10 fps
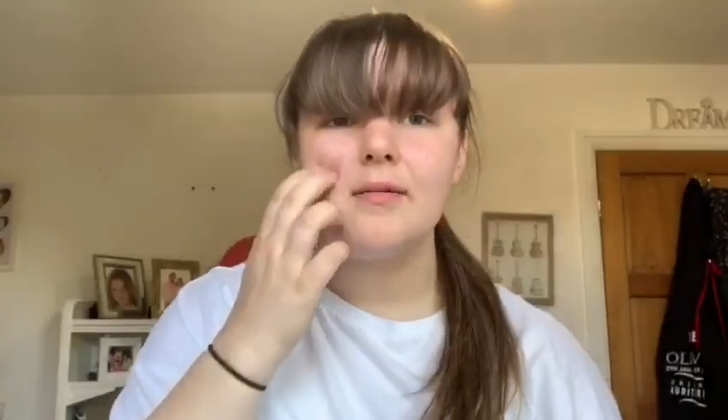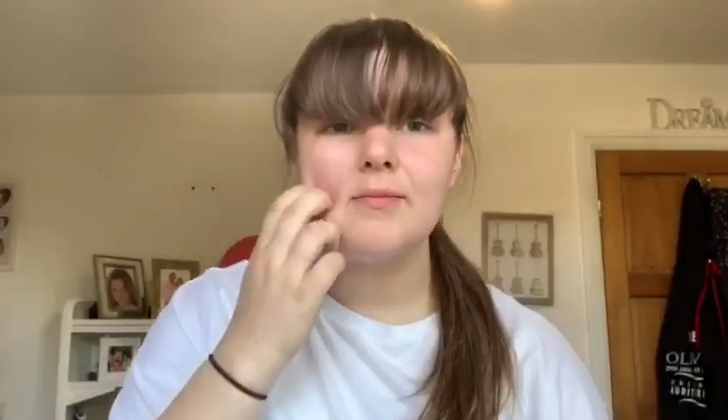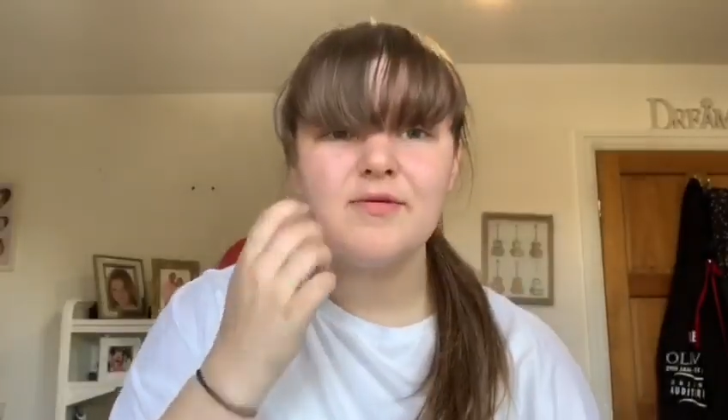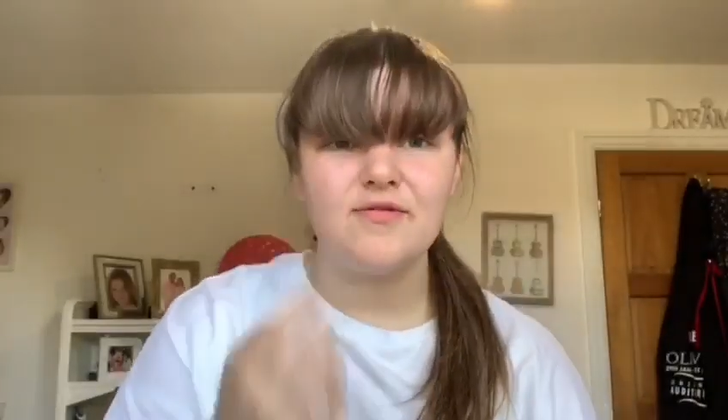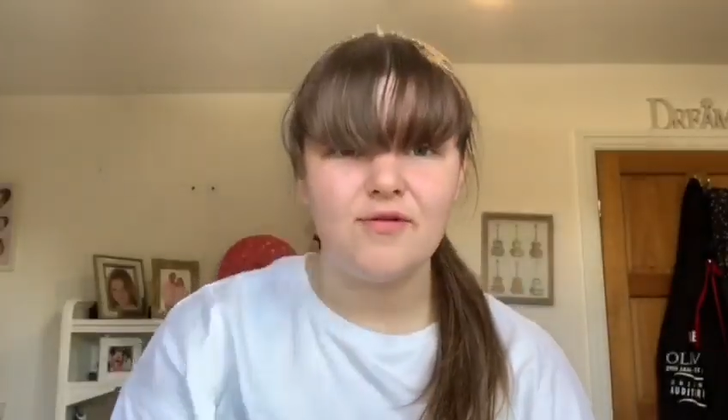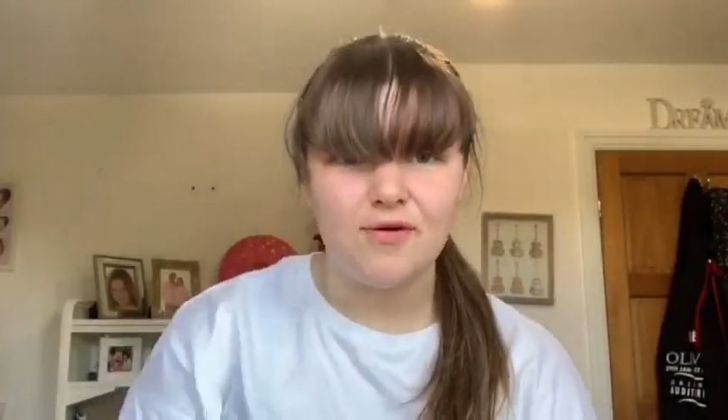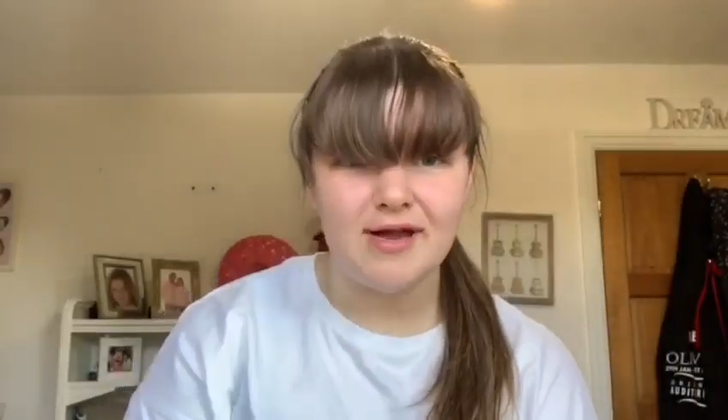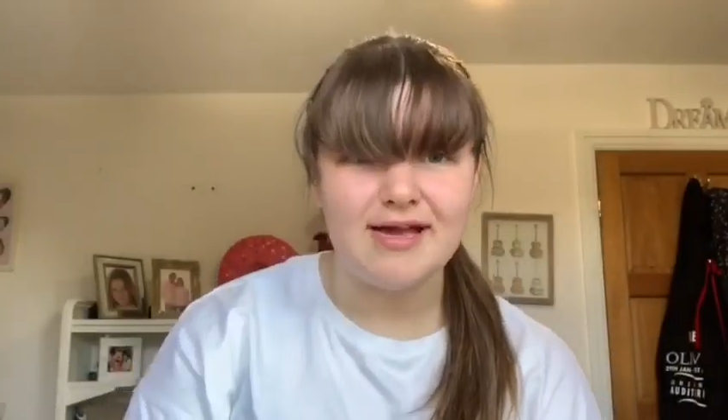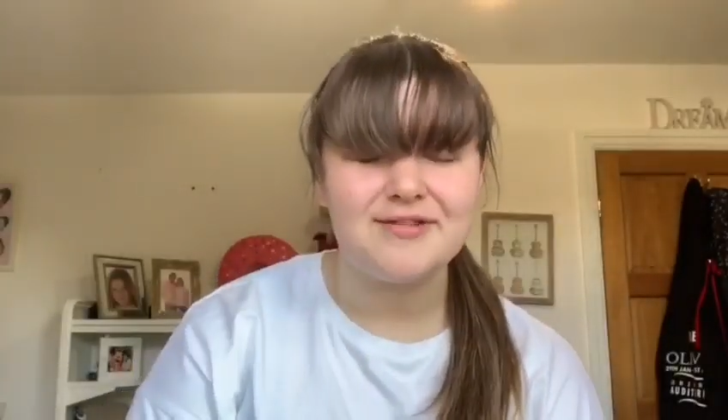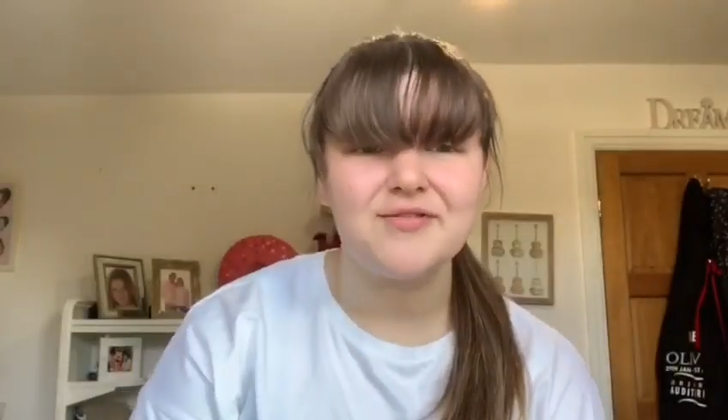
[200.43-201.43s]
Before
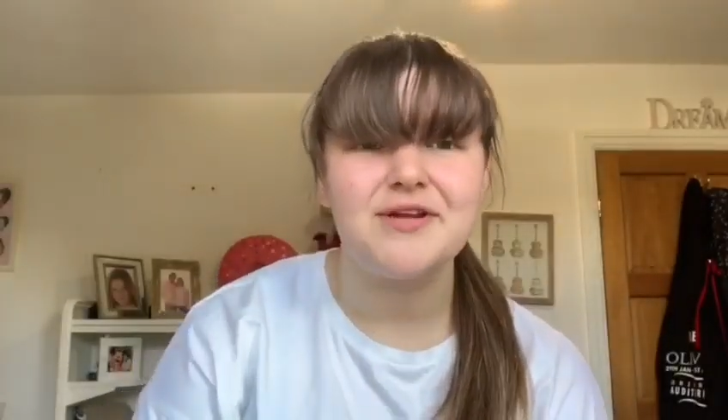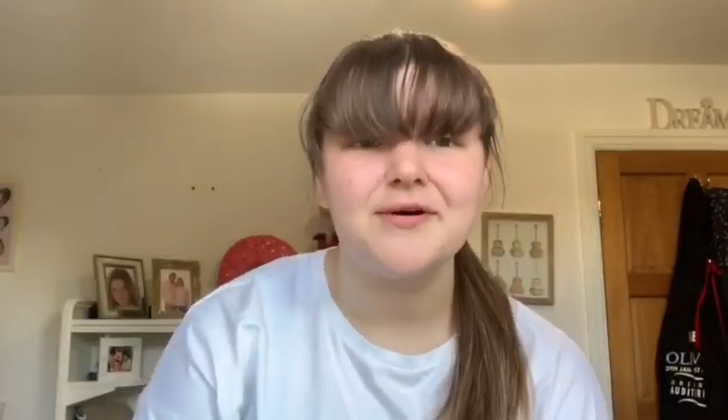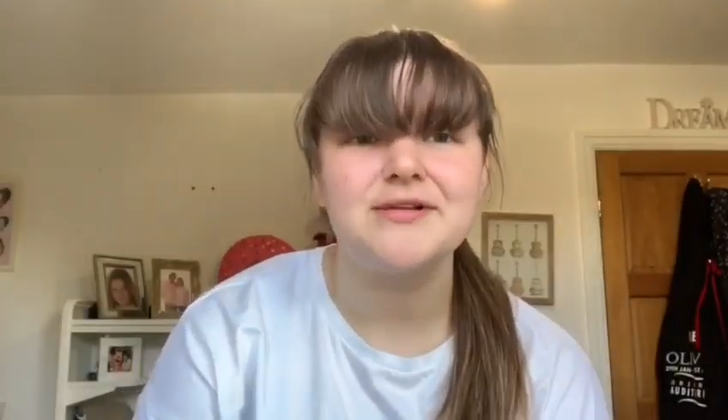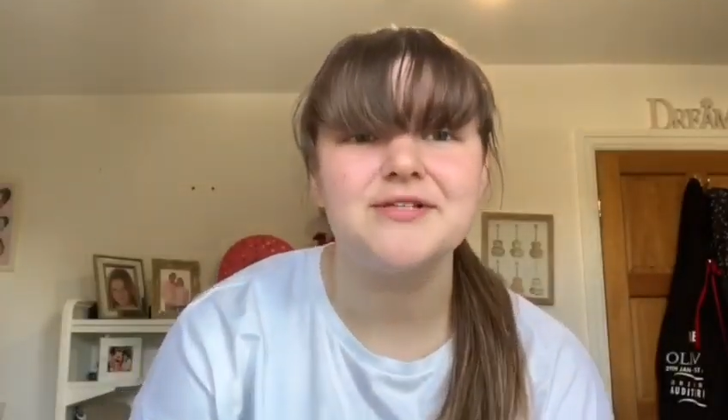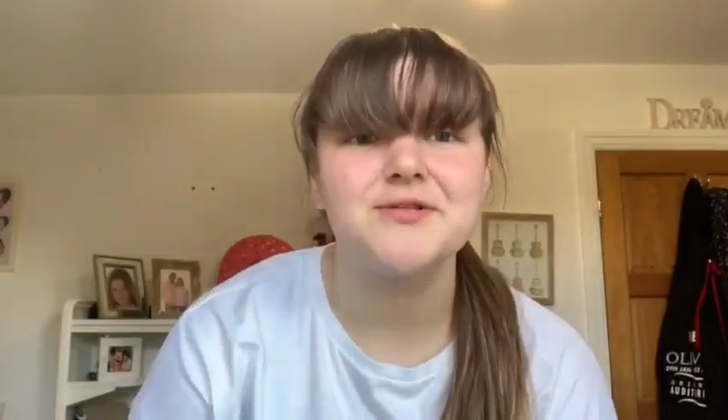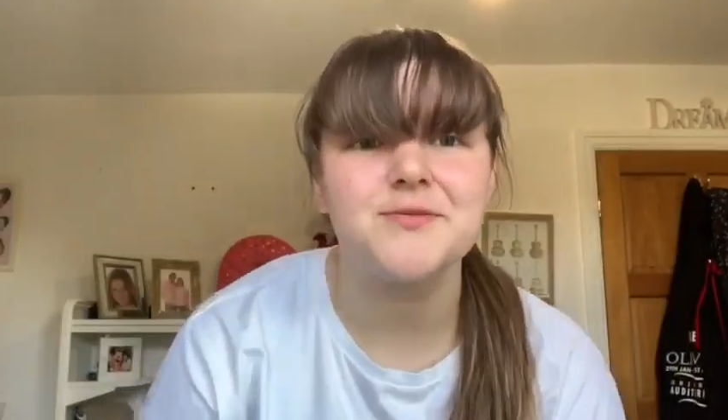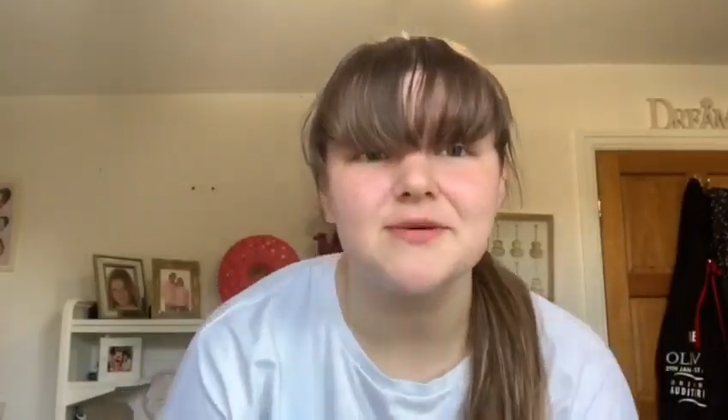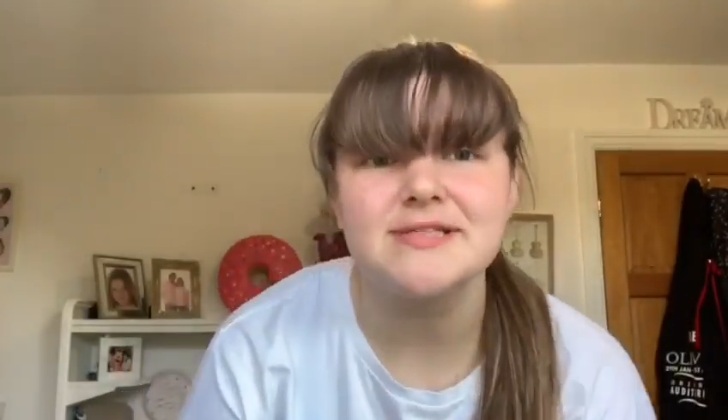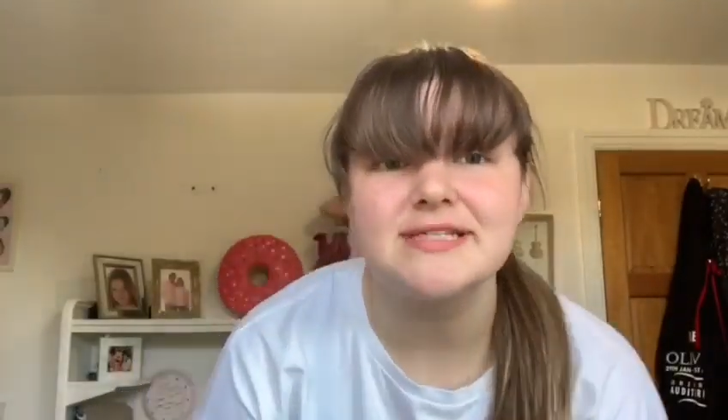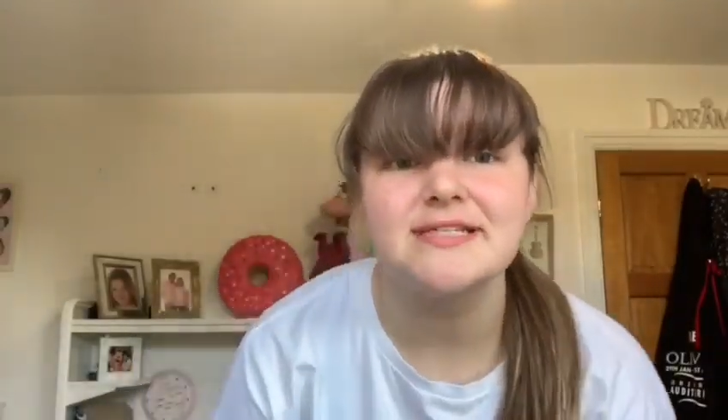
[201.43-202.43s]
I end the video, I just
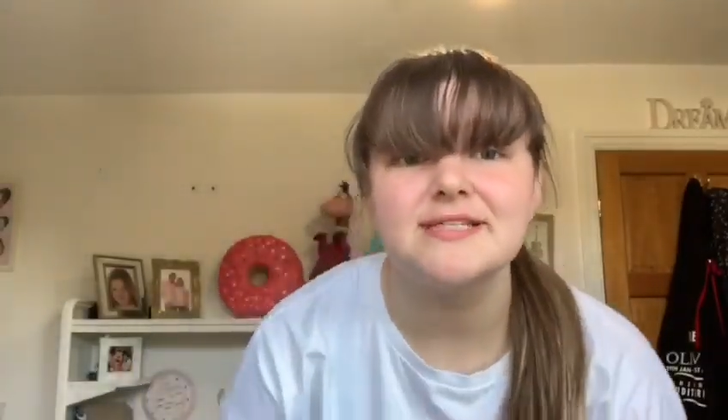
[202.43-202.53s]
wanted